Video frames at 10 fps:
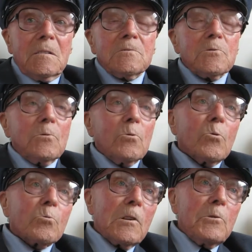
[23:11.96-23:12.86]
So
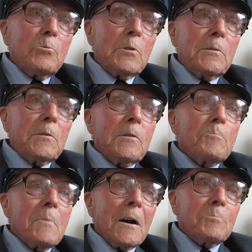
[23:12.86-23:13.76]
Lord Louis
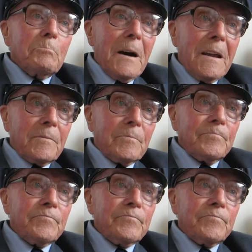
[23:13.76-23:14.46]
Mountbatten